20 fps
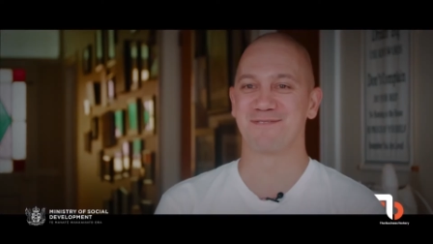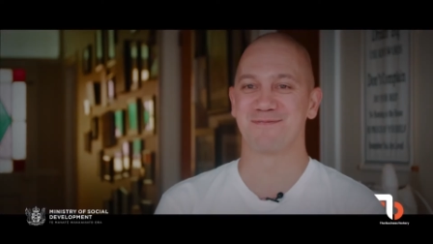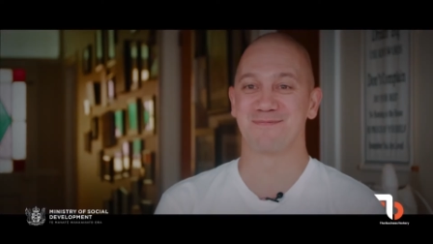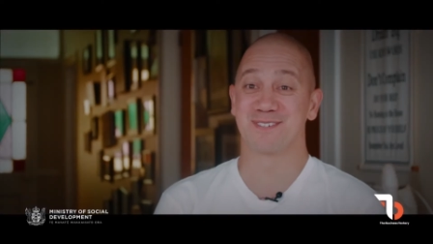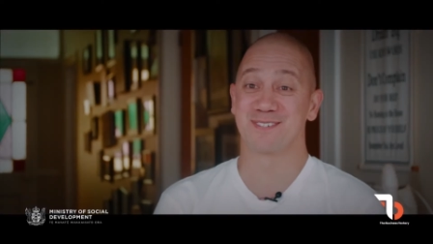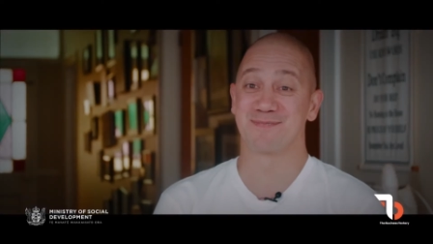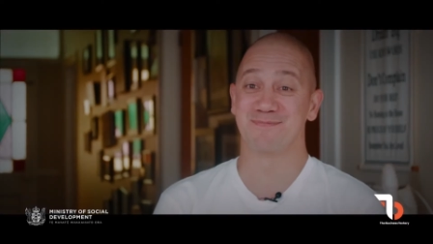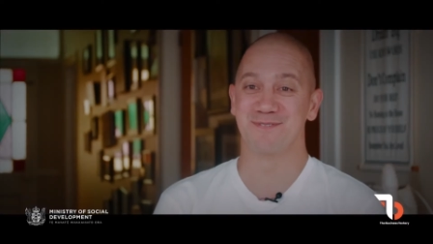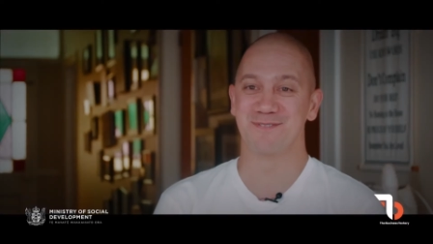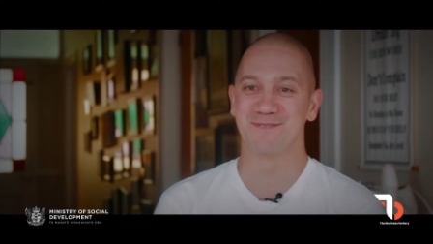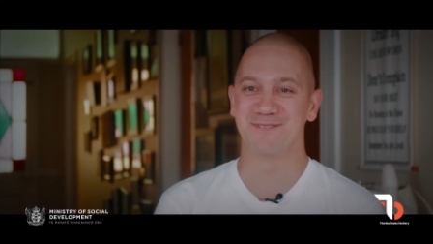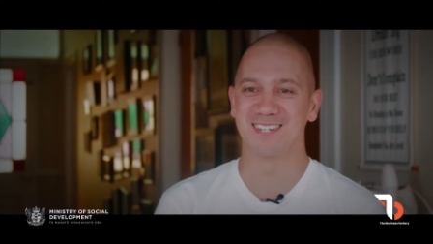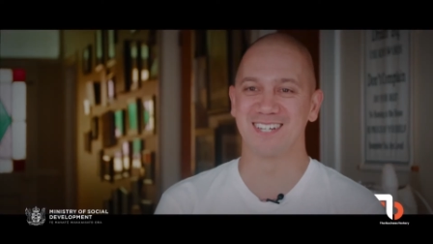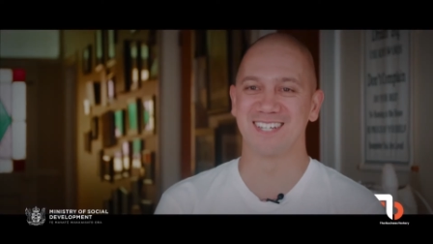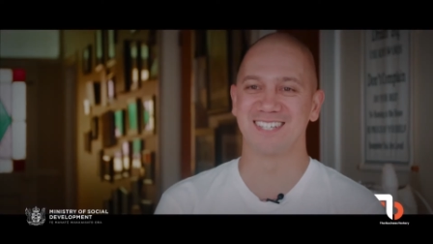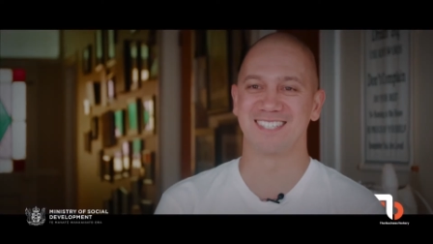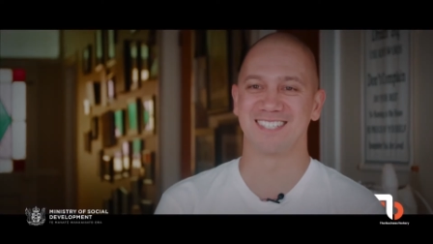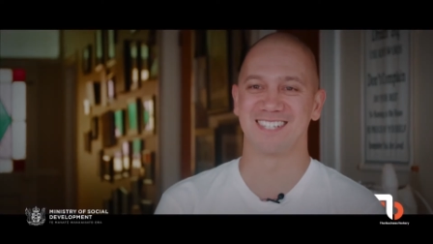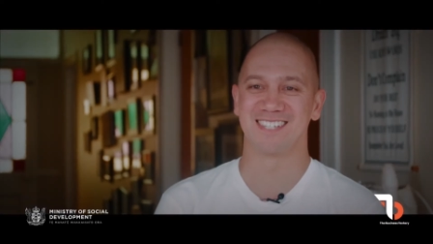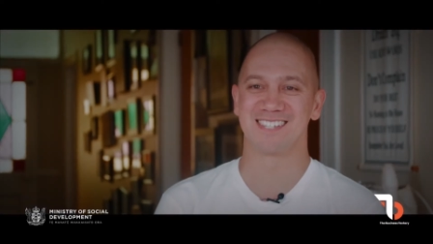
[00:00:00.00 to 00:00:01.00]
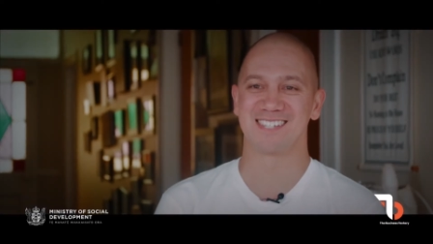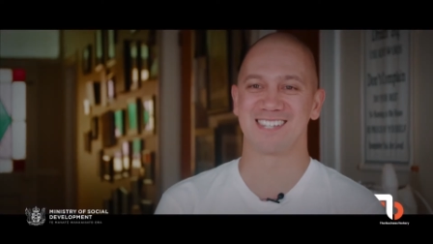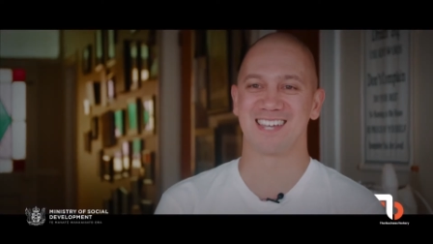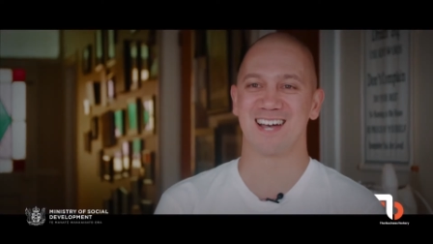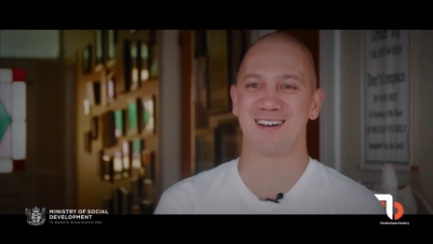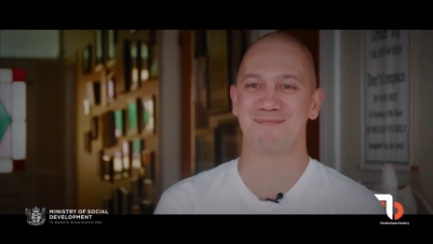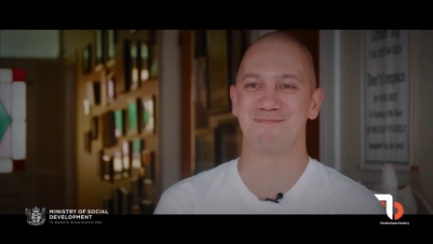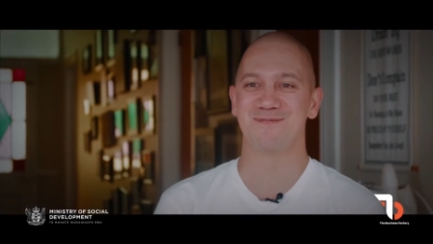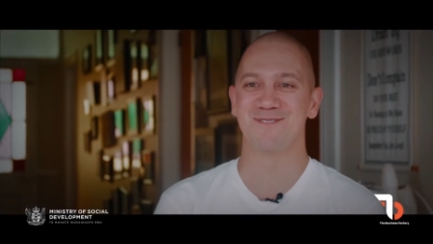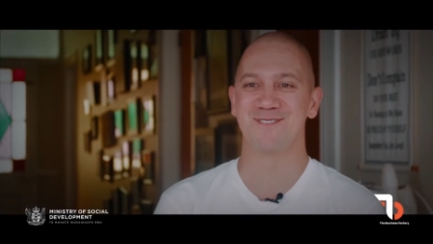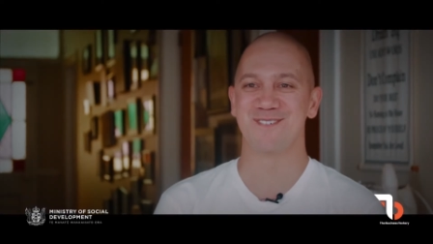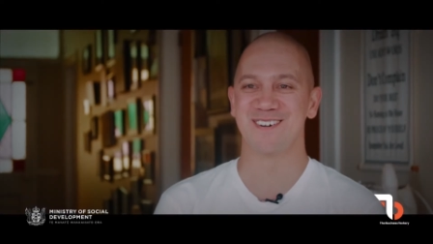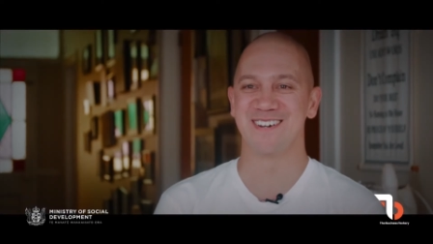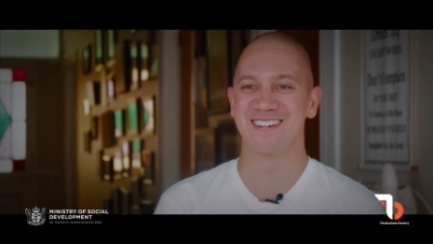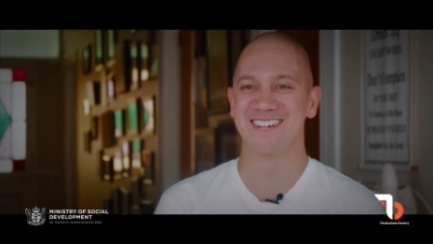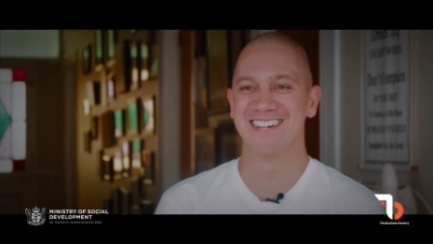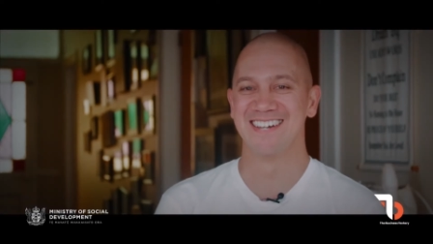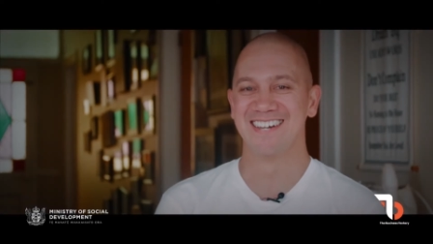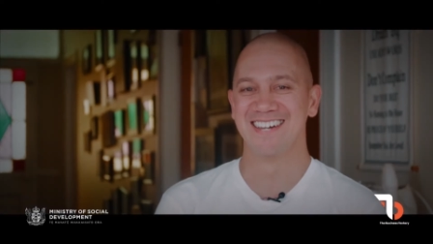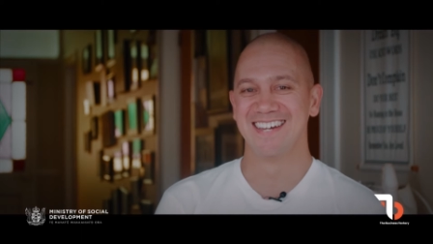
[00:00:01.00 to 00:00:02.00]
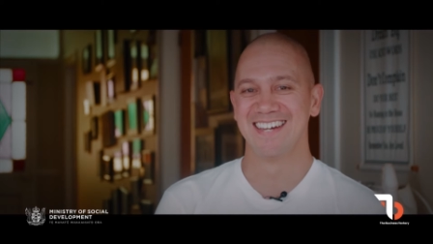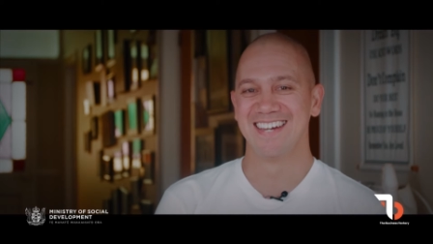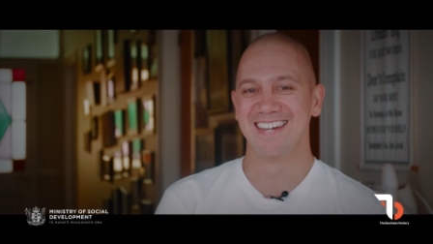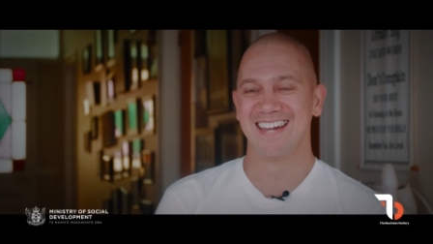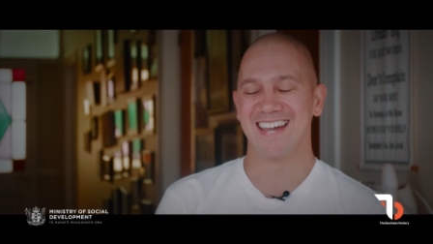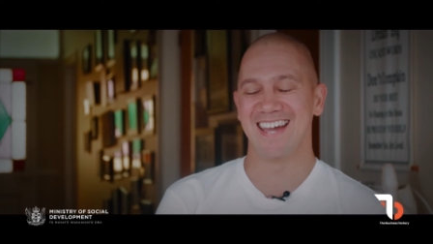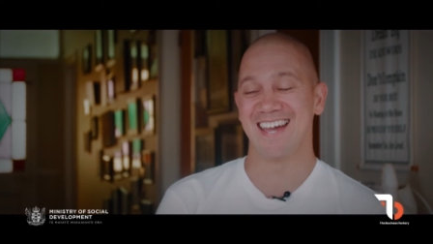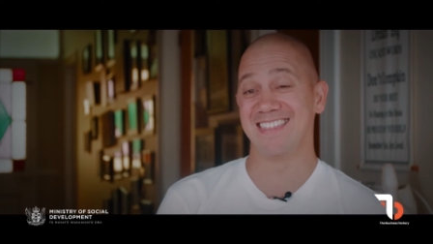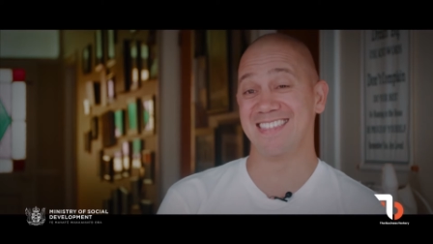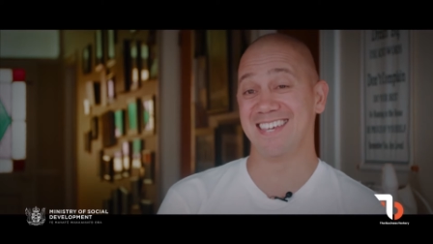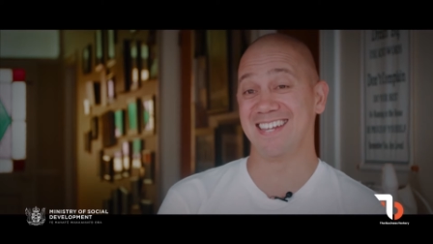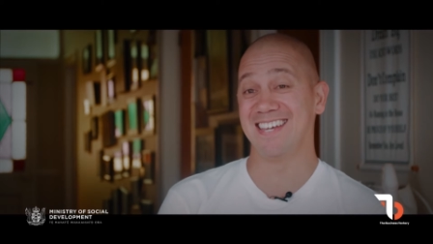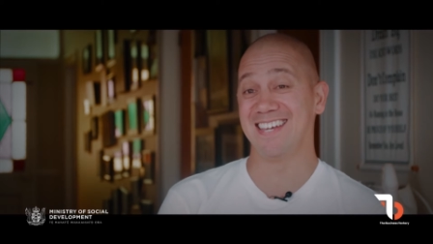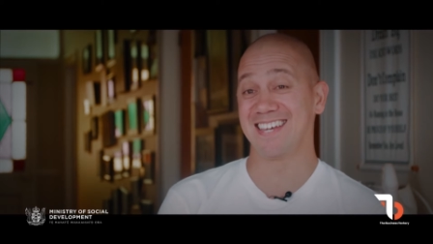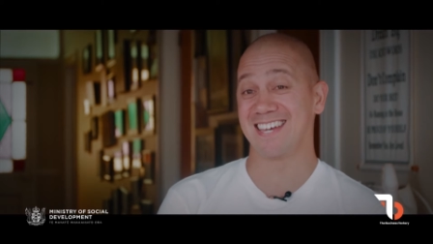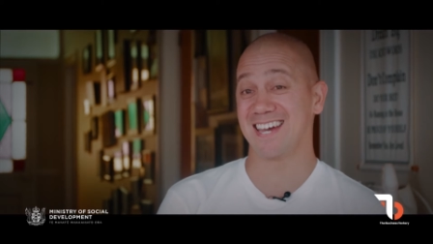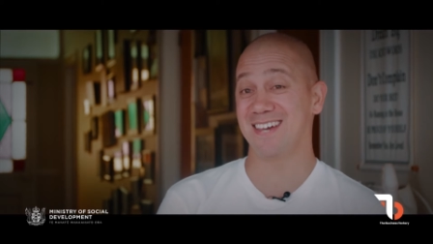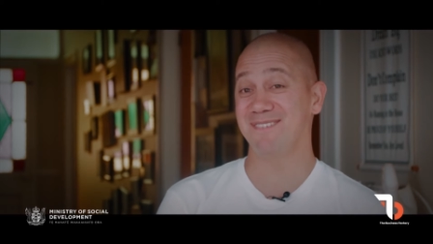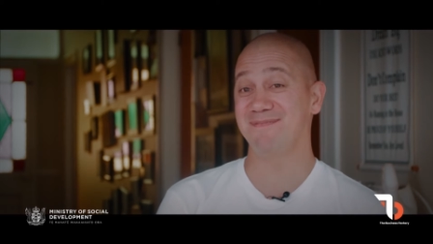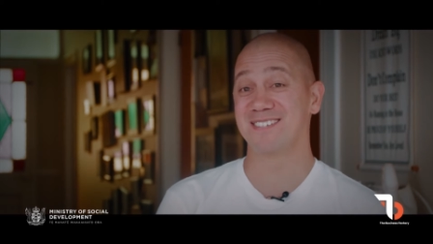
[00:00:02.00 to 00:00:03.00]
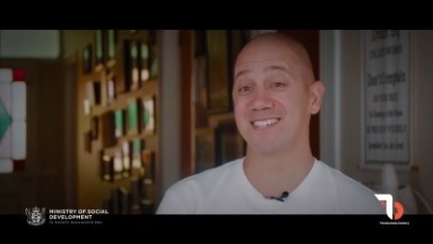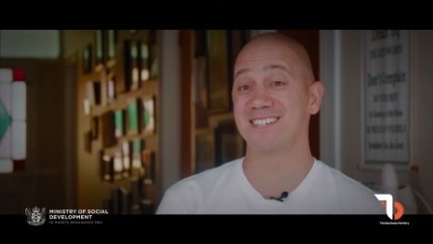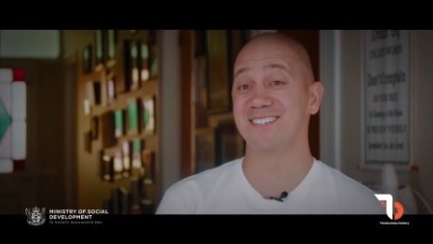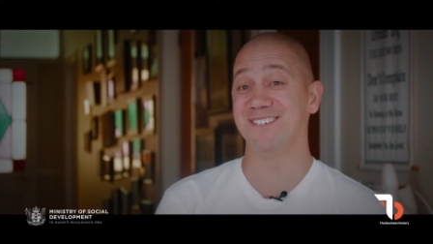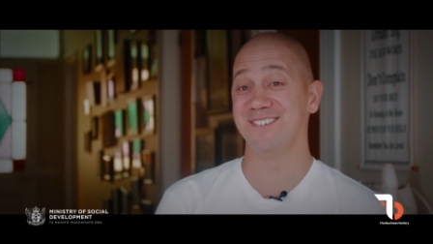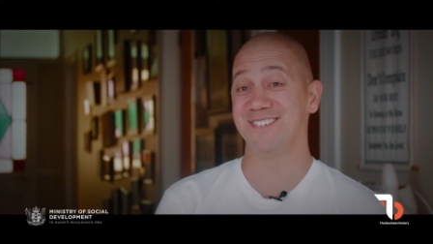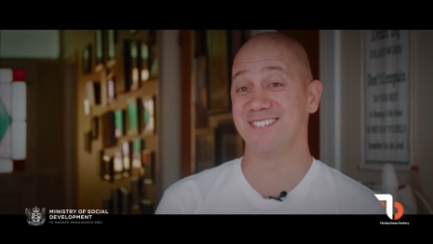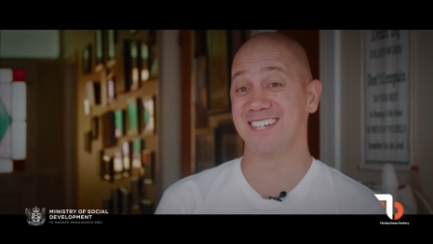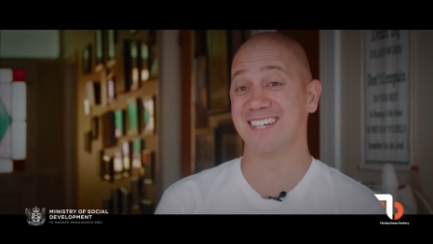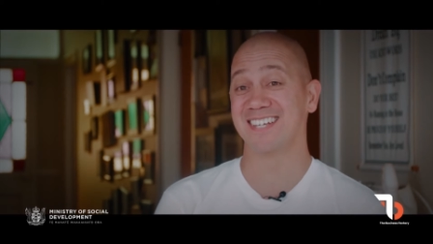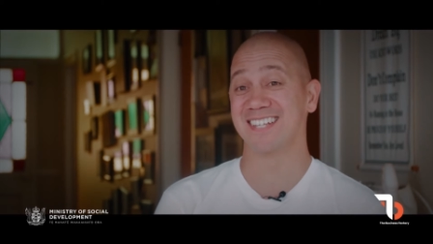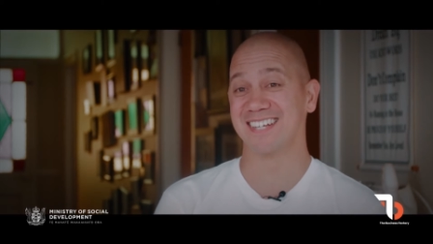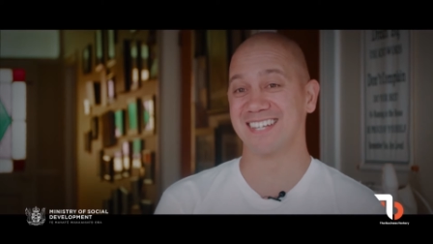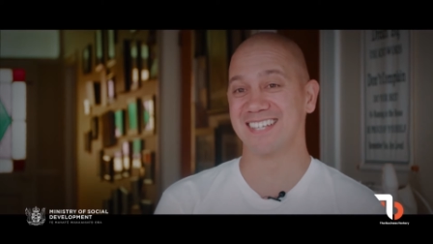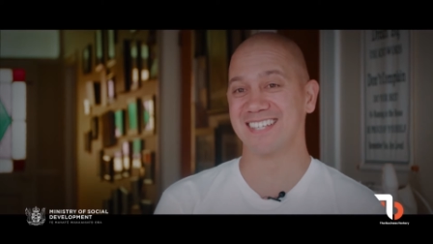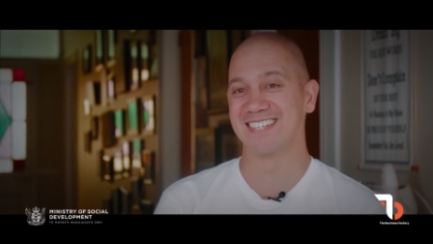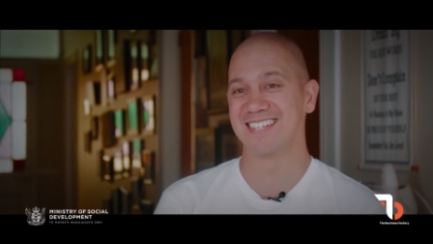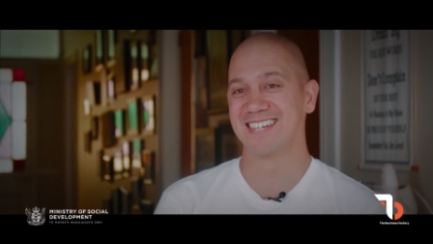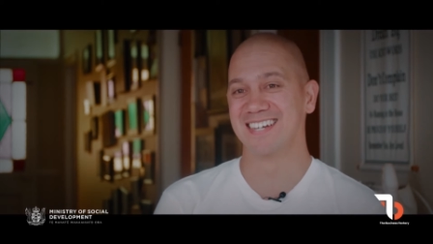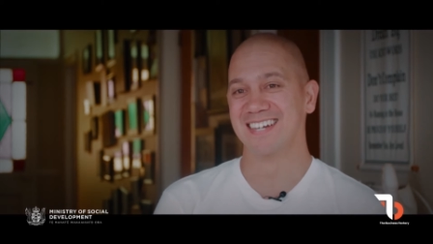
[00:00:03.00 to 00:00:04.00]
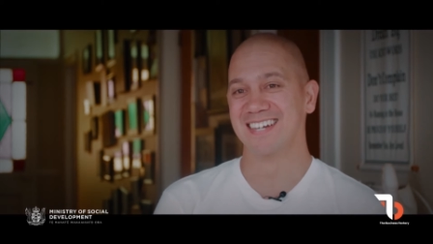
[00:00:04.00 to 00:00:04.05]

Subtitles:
from a small village in Samoa, and then he came to New Zealand.